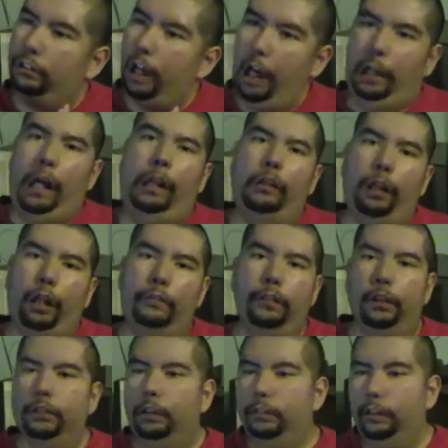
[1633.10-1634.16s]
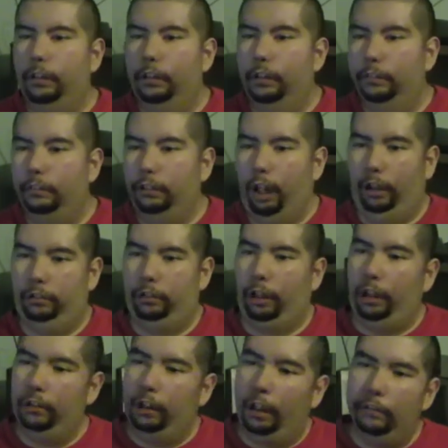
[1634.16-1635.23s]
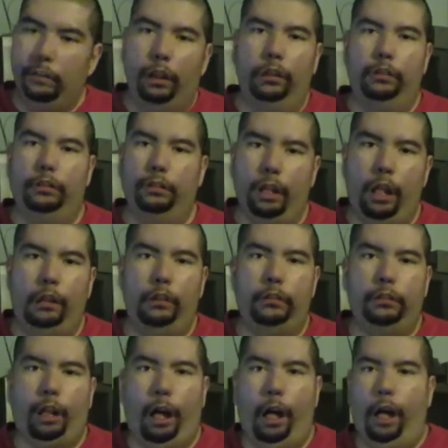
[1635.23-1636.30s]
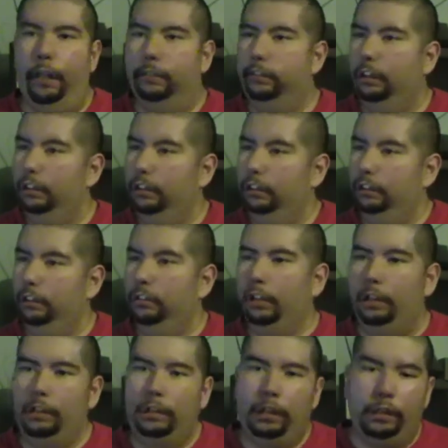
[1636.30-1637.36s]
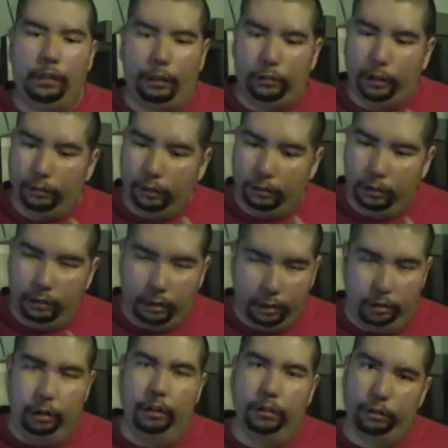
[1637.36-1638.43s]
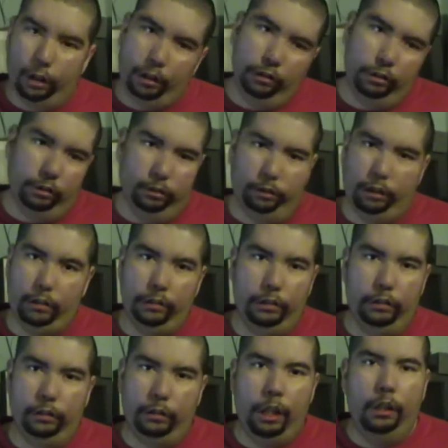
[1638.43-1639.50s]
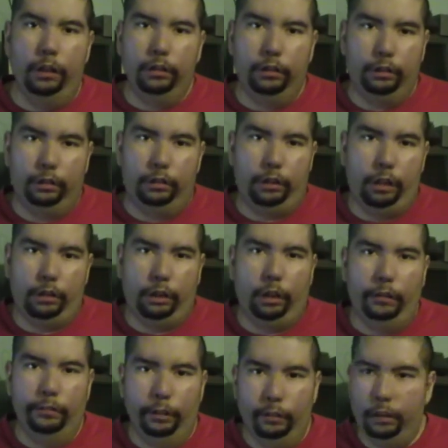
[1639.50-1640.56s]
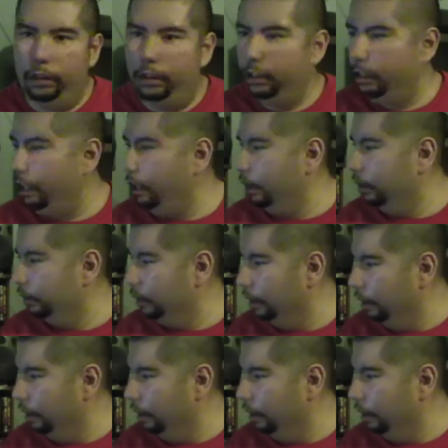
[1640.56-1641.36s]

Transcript: I gotta give it a little bit of props. I'm gonna give it a 3 out of 5. If you wanna see something really disturbing, then there's a good movie to see.